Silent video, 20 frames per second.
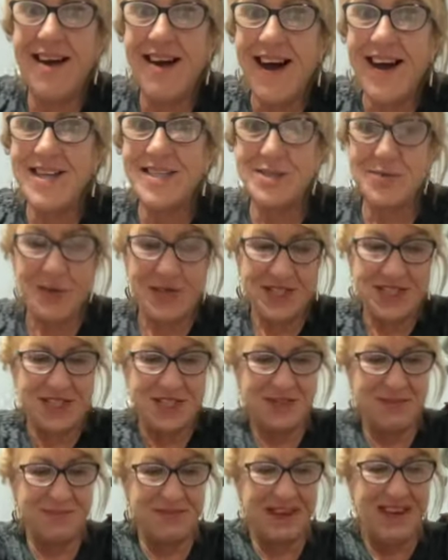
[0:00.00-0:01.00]
I
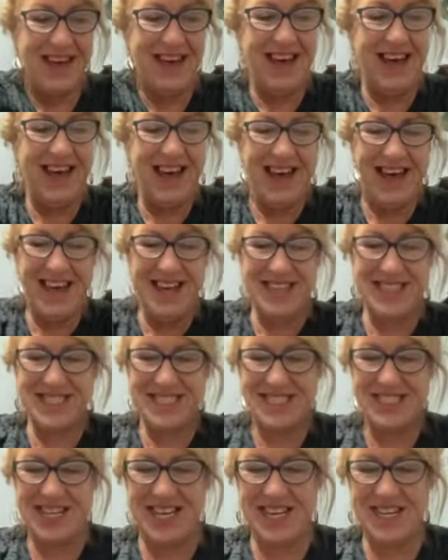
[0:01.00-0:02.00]
switched them.
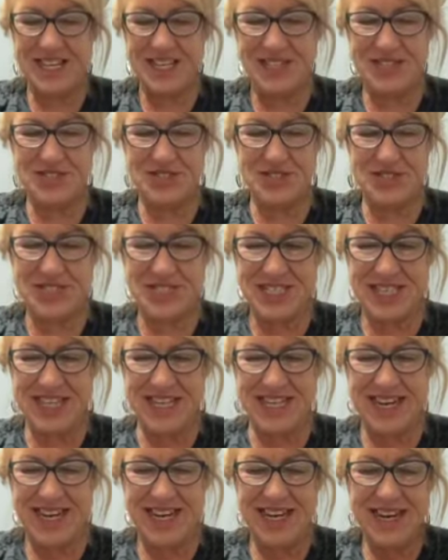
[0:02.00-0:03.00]
Isn't that
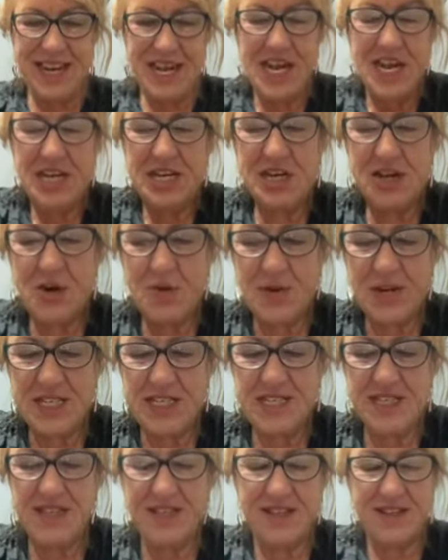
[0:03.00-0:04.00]
interesting, eh? You know, what
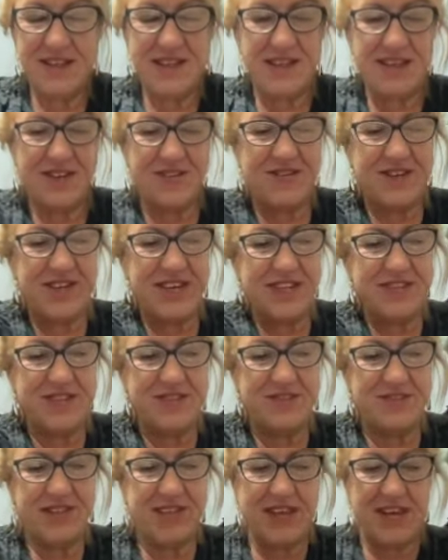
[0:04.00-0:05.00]
does it look like when I
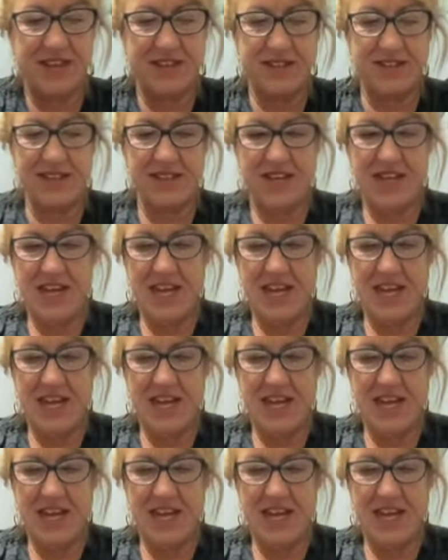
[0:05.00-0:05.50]
do that?